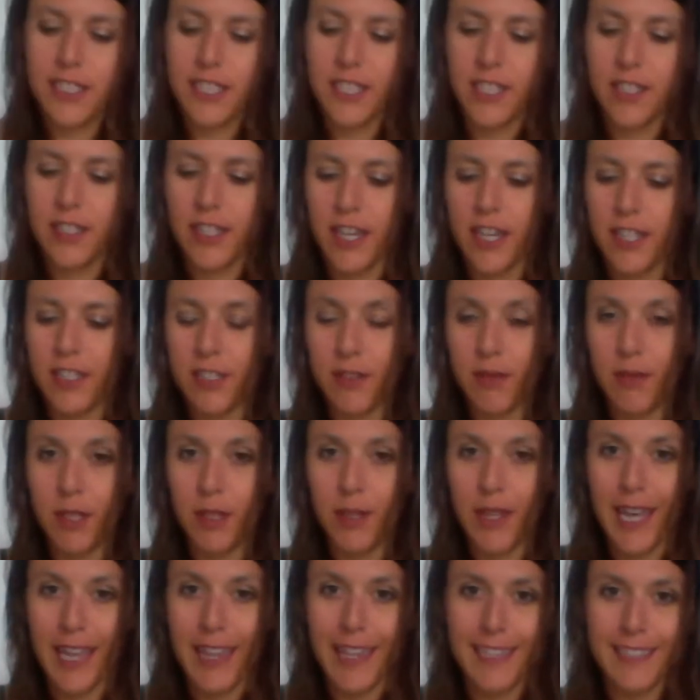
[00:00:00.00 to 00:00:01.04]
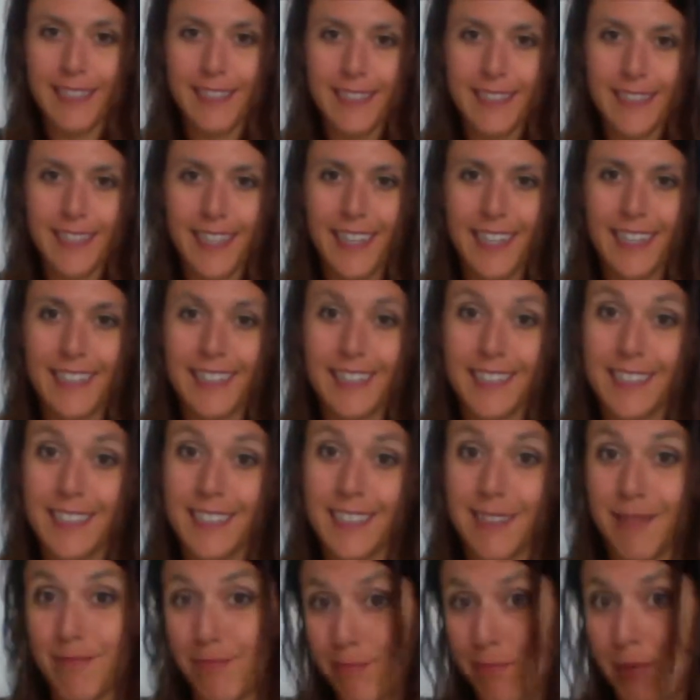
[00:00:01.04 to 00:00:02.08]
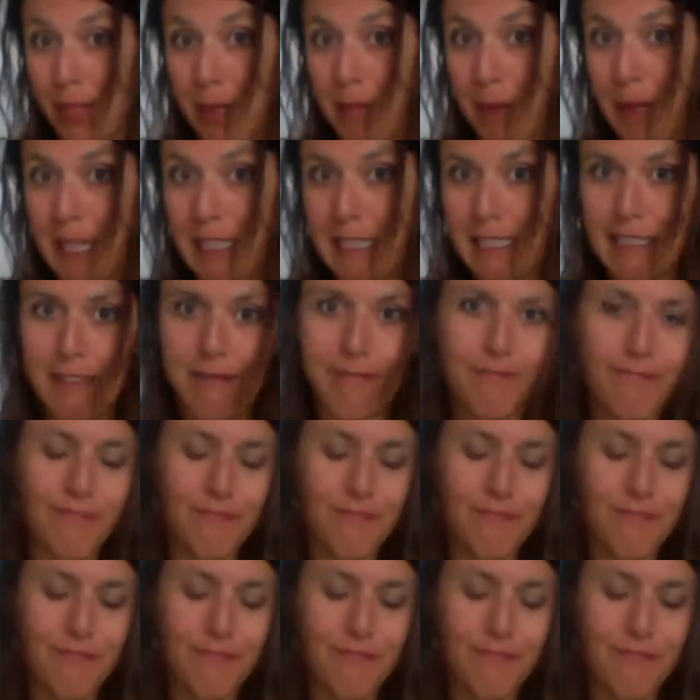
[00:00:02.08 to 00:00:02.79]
thing you gotta do when you get this is put the pegs in.